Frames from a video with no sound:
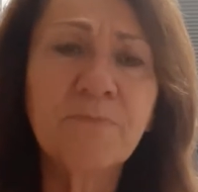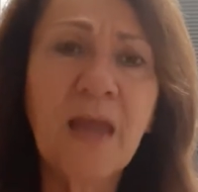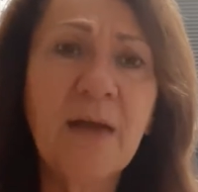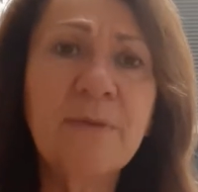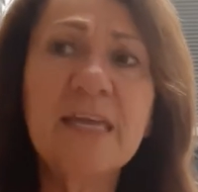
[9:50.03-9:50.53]

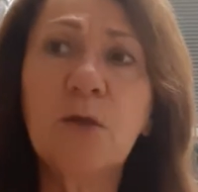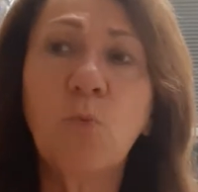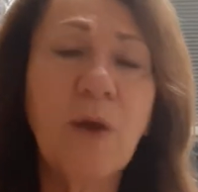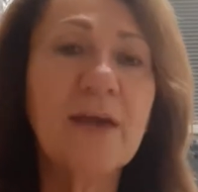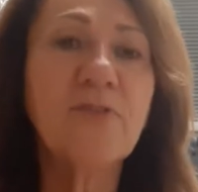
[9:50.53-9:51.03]
I mean,
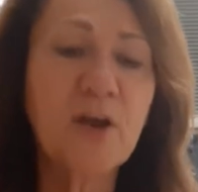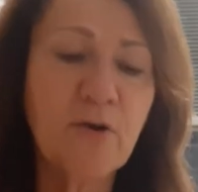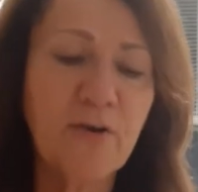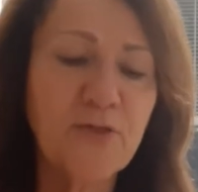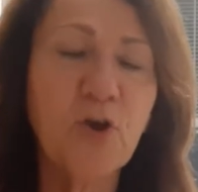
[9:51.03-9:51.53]
there
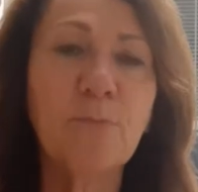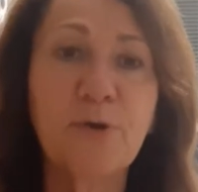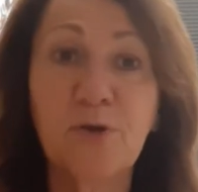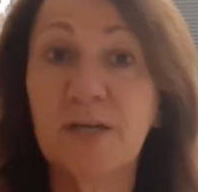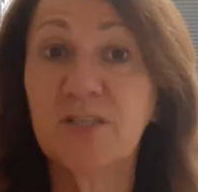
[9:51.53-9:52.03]
are
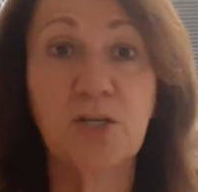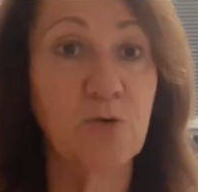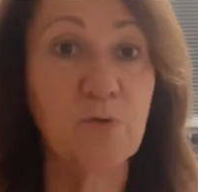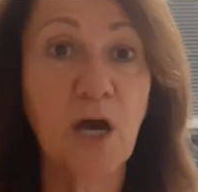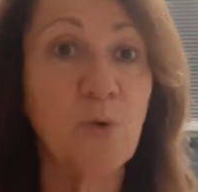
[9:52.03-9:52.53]
therapeutics, and
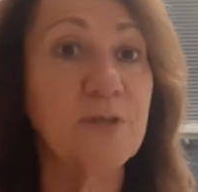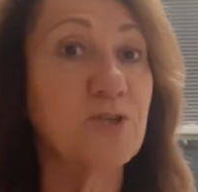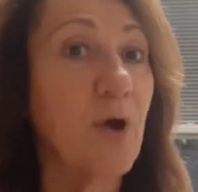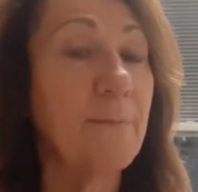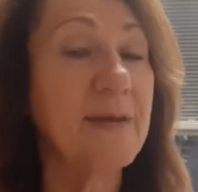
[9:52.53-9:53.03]
with
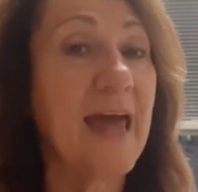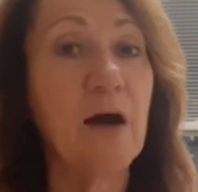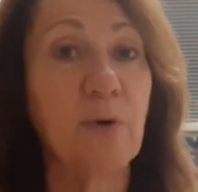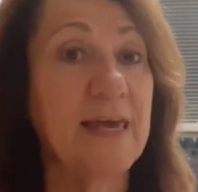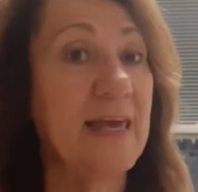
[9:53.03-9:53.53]
Trump
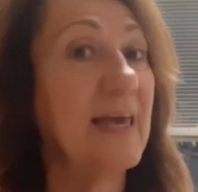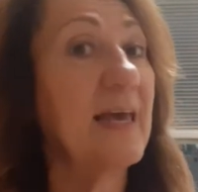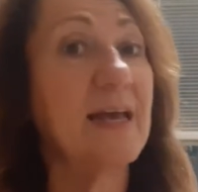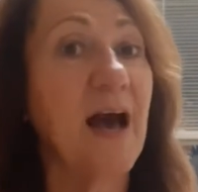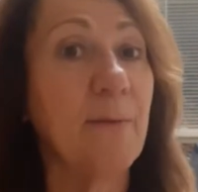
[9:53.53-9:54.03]
now,
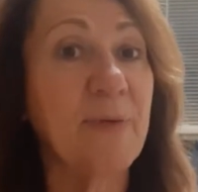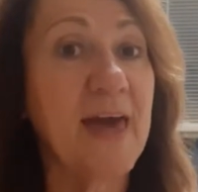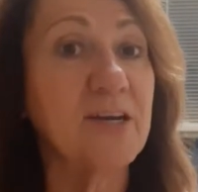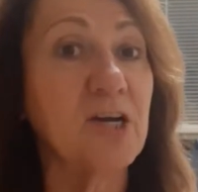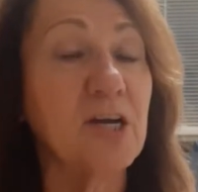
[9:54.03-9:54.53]
he got
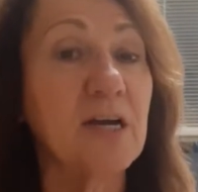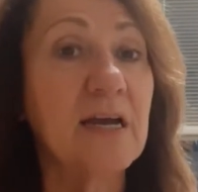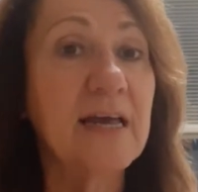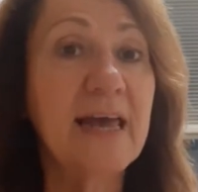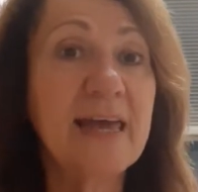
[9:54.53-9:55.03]
better
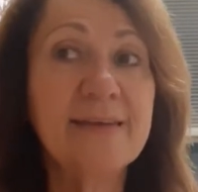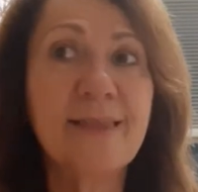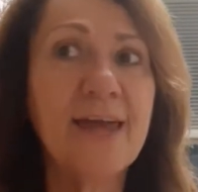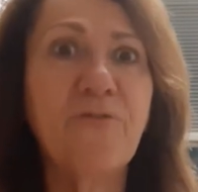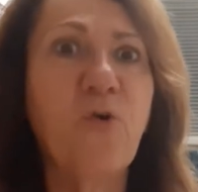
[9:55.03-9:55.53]
in
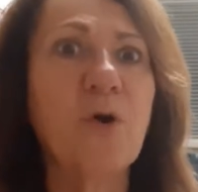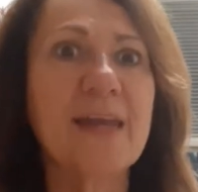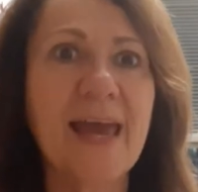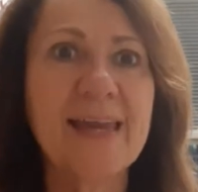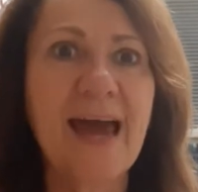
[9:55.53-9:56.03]
like
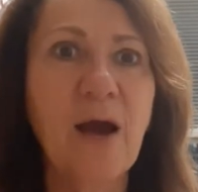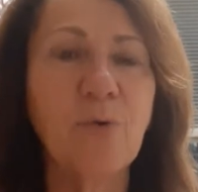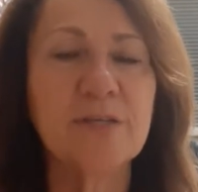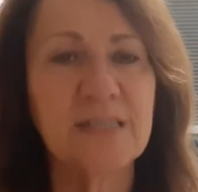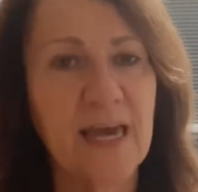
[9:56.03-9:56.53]
48
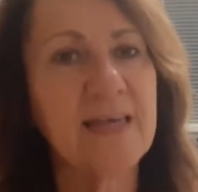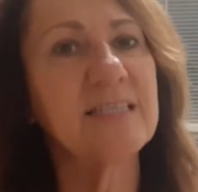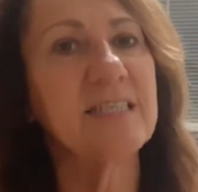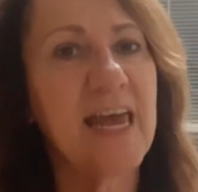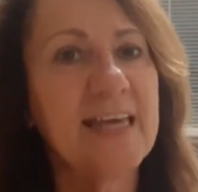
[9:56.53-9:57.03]
hours. Yeah,
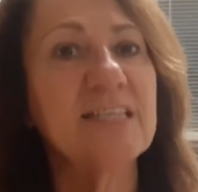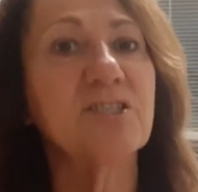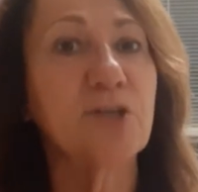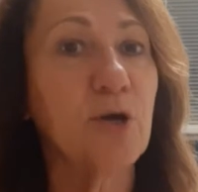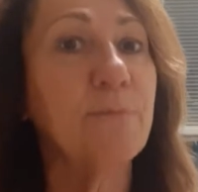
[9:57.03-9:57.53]
he's taking his
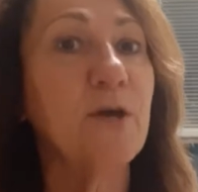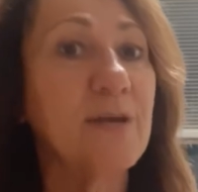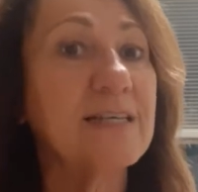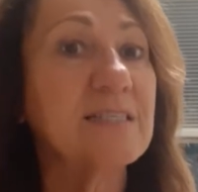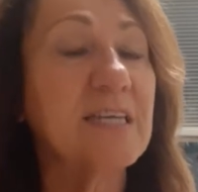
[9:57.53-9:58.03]

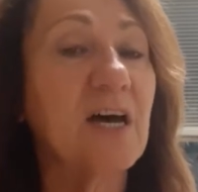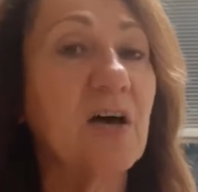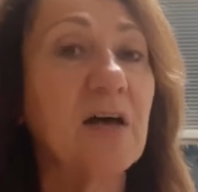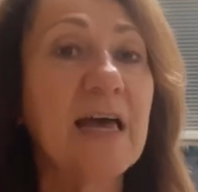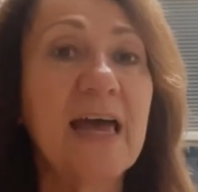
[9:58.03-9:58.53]
therapeutics
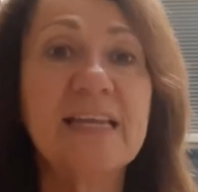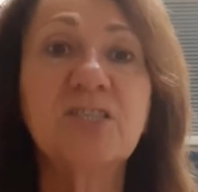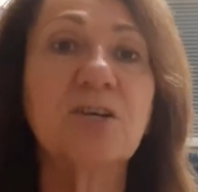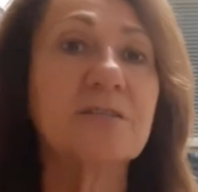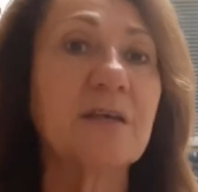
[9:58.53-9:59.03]
still, and he
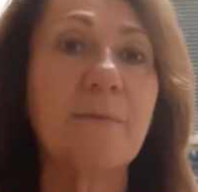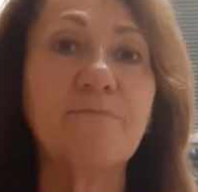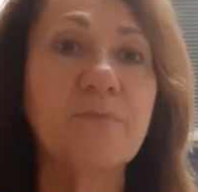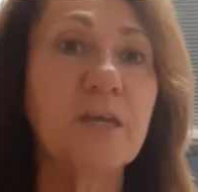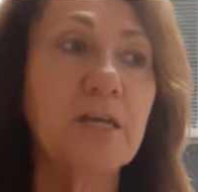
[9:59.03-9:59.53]
took
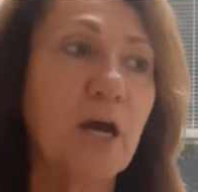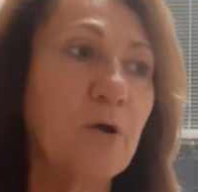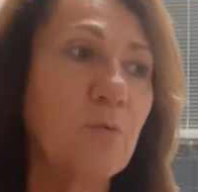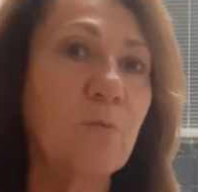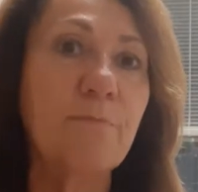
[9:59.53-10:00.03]
some,
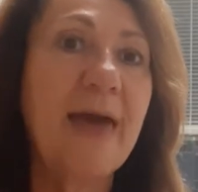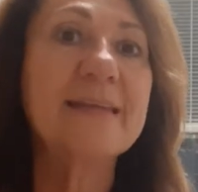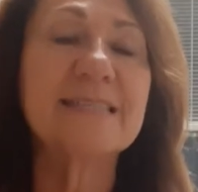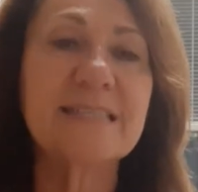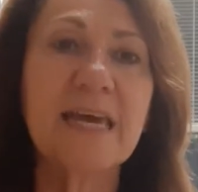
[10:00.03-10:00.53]

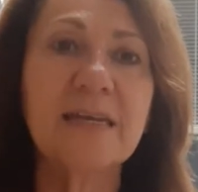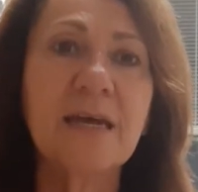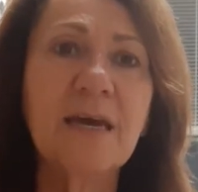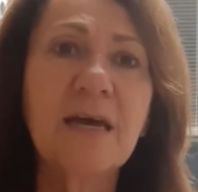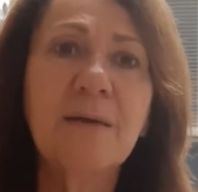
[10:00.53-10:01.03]
medicine,
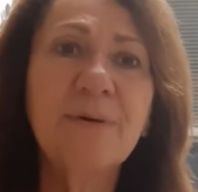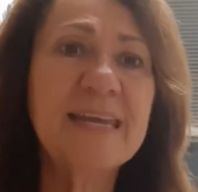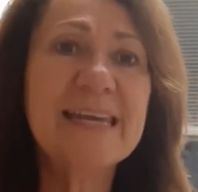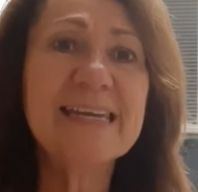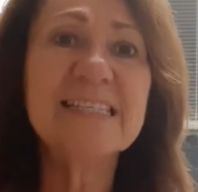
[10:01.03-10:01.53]
but
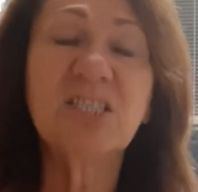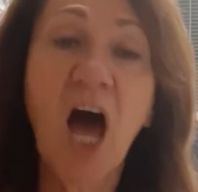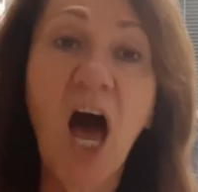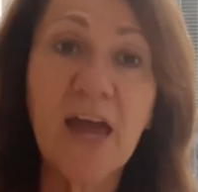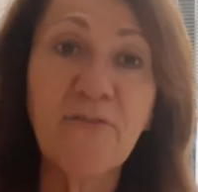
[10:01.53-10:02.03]
he didn't
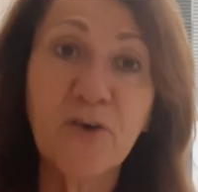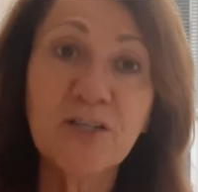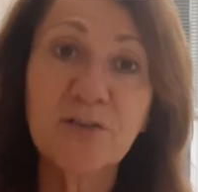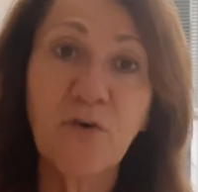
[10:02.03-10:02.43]
die, first of